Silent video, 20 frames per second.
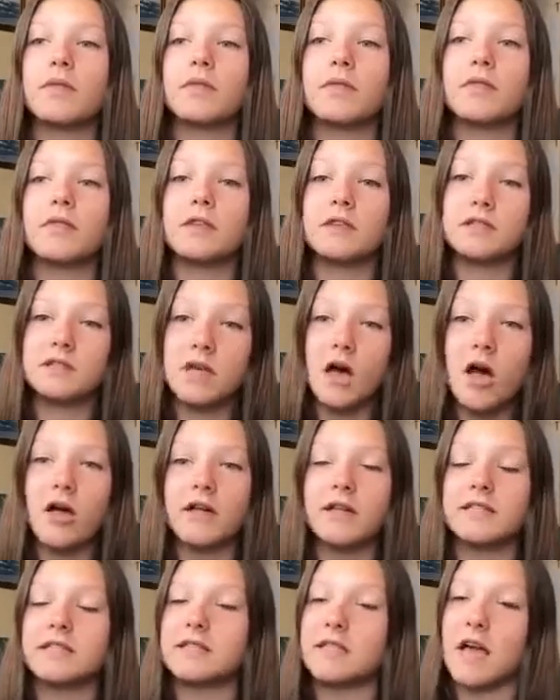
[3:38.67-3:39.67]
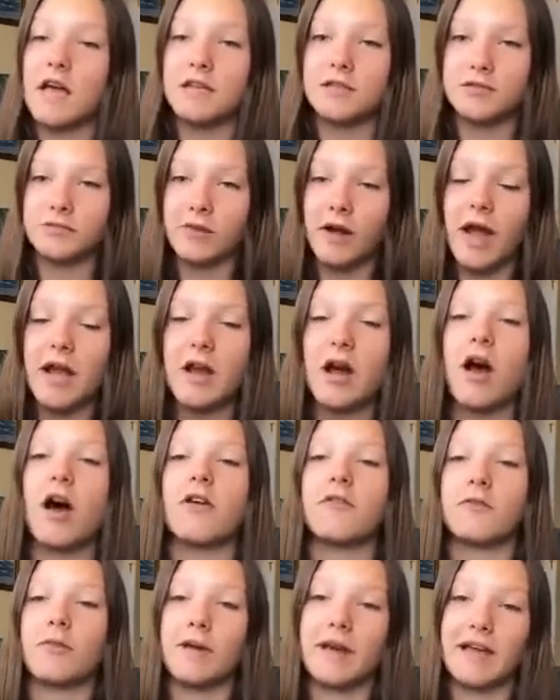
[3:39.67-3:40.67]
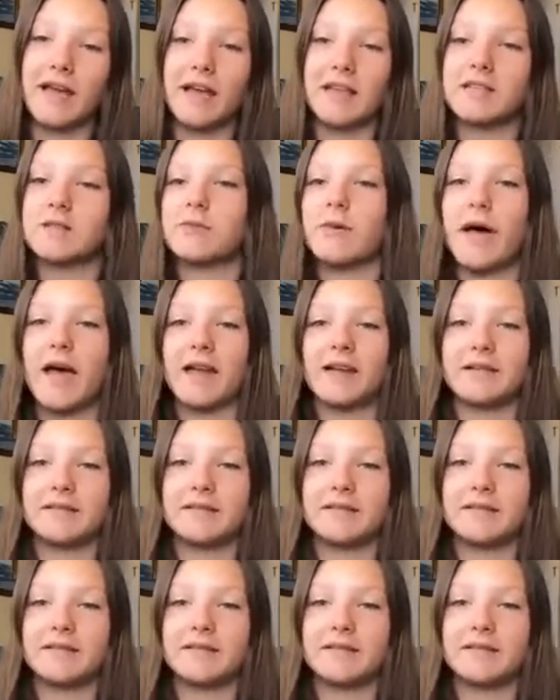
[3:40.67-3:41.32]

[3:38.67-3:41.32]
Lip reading: the solid slides right off when it gets wet.